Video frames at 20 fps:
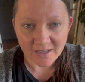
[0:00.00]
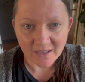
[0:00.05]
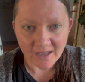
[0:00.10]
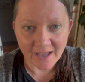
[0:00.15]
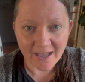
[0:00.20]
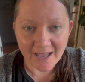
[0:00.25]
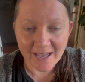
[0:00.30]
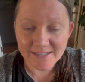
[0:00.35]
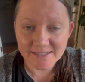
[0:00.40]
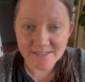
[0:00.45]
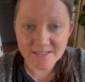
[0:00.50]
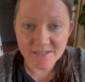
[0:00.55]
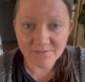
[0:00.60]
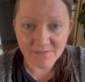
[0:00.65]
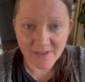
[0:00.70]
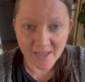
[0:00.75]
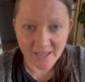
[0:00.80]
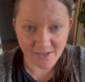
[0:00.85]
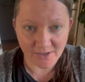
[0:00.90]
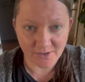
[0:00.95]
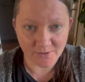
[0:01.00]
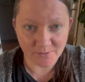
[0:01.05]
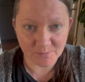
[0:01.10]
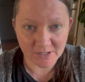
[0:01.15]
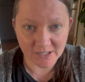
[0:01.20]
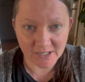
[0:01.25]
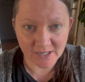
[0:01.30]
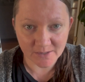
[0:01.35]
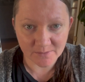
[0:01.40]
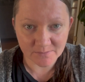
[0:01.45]
As the veil
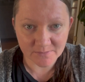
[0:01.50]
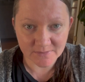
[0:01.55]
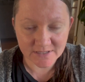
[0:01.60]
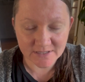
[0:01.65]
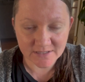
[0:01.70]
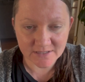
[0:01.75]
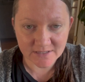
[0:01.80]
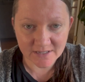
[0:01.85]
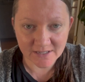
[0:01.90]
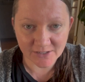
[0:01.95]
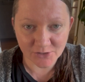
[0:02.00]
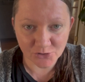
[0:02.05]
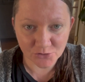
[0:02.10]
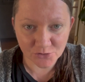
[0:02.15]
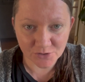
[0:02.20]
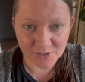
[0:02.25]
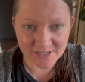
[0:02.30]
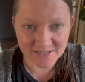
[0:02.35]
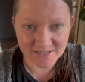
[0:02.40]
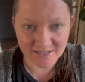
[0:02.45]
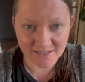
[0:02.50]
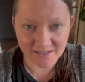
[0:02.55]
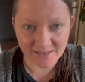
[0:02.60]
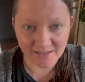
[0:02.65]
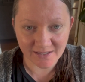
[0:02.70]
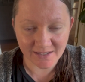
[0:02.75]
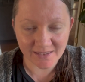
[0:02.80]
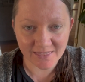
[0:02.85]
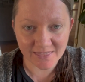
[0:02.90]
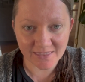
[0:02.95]
becomes
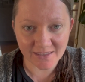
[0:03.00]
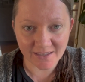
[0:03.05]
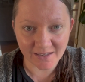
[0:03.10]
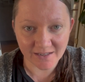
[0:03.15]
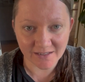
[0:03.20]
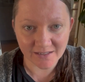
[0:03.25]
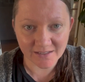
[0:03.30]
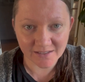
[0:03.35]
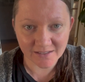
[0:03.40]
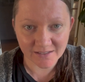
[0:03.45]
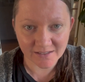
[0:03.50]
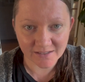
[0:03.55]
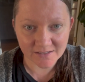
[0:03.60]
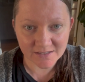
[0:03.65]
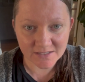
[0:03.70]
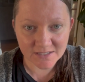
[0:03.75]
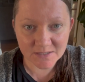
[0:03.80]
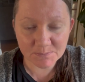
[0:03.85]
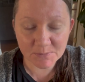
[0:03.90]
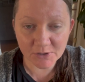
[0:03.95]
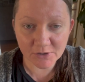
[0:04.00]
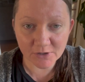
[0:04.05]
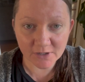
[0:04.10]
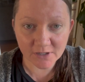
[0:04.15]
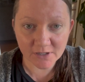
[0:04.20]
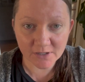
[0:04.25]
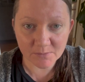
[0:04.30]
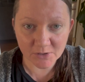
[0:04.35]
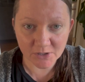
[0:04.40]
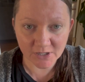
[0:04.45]
increasingly thin, spirit
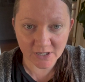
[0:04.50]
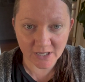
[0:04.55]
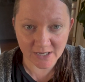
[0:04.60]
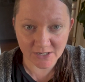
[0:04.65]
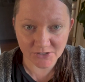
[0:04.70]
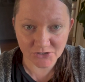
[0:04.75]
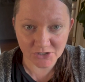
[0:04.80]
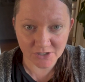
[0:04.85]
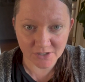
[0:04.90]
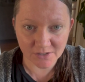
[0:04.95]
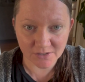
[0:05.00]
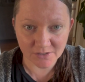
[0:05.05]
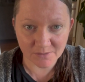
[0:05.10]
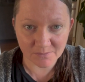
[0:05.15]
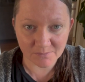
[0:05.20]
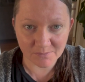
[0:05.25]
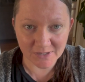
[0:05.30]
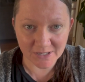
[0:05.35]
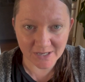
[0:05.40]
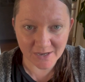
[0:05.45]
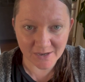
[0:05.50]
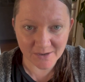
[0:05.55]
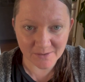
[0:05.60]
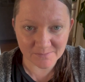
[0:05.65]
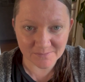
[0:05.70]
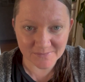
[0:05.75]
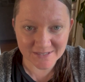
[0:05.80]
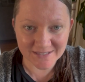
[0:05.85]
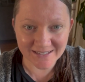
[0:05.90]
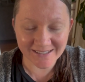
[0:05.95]
communication
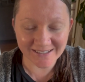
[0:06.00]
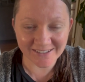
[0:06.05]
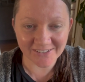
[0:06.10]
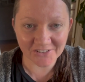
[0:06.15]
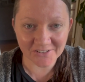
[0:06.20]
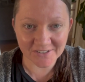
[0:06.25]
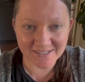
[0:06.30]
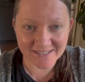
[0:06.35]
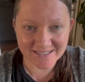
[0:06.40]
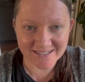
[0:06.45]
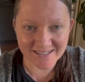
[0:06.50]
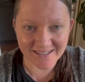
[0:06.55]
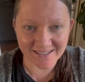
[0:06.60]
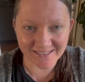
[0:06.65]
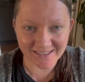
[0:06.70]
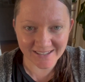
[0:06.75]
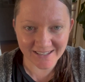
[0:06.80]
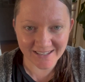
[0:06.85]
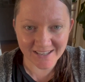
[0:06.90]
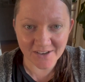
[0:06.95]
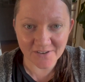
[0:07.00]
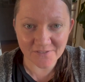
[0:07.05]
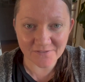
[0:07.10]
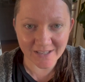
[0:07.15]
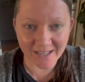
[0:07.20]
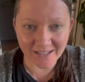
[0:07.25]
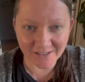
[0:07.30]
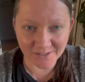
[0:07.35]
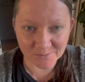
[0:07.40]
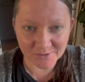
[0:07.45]
becomes increasingly
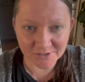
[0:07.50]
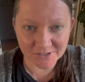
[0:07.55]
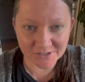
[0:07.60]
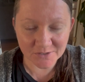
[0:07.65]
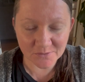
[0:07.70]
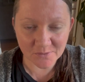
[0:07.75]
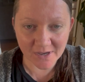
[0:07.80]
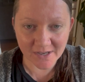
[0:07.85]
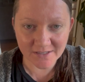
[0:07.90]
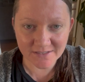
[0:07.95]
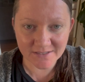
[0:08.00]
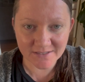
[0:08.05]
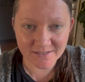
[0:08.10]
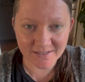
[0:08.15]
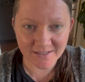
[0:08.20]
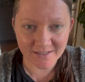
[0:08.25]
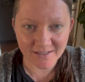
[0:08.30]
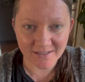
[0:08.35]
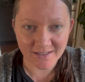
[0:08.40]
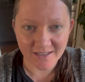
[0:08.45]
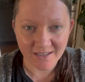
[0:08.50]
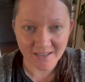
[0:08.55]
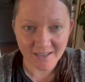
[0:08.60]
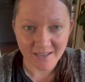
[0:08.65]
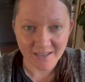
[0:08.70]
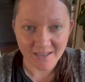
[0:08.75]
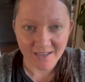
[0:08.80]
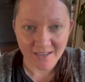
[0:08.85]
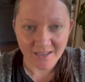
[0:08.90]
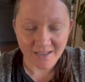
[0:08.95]
available to us.
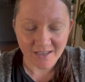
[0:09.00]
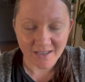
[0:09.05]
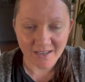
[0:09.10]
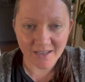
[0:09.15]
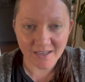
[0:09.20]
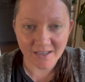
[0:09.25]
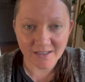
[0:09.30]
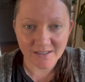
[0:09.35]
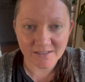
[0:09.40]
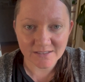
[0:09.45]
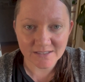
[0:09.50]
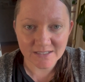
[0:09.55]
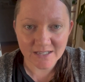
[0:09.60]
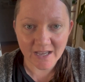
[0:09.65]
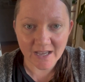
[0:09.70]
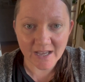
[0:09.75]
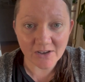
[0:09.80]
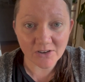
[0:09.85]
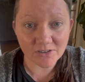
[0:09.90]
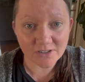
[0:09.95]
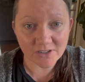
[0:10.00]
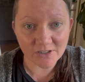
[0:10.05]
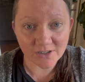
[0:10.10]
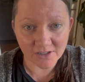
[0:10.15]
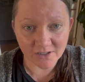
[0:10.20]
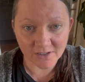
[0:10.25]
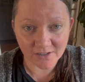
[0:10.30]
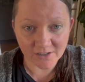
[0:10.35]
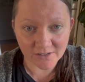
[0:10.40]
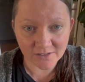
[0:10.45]
And
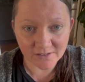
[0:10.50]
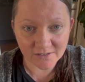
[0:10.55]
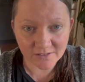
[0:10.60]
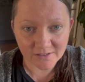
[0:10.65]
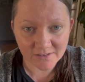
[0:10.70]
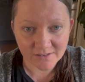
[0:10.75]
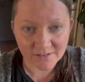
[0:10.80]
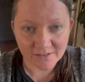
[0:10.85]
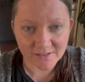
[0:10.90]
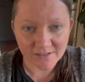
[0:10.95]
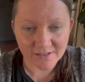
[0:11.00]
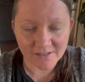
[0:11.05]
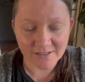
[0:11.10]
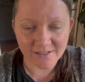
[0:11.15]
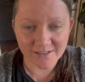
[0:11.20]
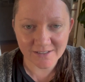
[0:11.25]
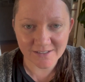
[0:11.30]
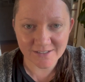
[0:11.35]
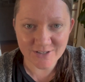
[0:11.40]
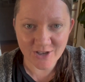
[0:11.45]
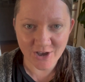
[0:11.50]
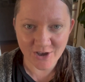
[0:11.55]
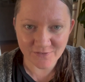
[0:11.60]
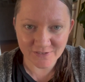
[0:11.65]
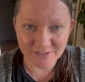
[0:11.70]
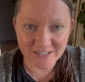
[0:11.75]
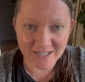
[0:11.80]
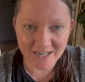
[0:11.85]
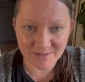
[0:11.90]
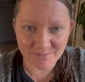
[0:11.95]
alcohol is
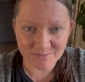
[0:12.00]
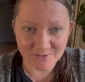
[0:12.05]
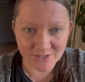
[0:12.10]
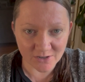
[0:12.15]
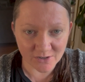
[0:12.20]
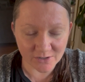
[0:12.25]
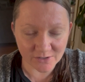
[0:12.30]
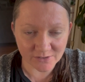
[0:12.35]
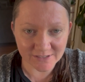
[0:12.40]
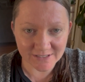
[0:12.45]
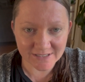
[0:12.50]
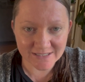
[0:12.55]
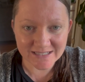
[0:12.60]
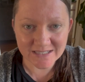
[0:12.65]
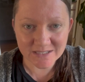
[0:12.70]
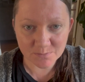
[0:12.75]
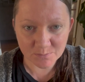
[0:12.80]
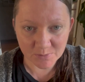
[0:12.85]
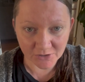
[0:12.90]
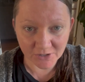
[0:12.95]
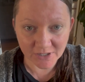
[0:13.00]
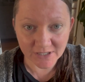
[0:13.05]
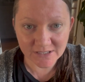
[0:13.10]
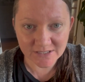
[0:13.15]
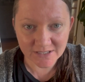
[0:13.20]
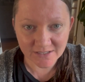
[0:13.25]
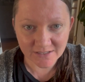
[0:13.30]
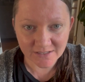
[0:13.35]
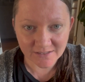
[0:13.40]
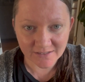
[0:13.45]
oftentimes called
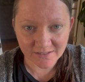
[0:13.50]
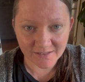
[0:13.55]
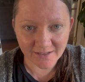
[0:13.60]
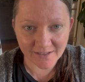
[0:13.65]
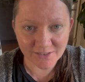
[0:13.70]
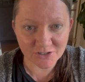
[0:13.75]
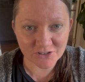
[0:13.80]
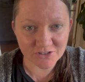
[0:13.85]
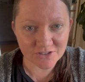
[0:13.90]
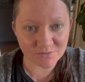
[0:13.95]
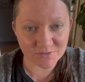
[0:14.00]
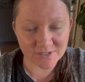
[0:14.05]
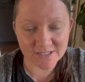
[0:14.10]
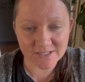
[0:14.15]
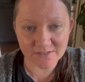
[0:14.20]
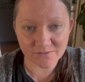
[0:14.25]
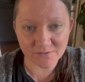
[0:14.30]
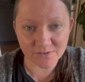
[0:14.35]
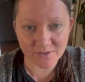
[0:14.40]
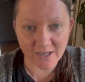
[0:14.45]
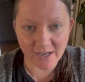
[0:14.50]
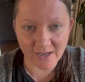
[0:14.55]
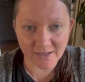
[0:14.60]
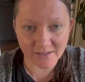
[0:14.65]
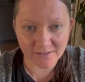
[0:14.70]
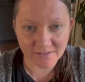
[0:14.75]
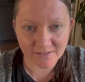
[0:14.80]
spirit, and there's a reason for that.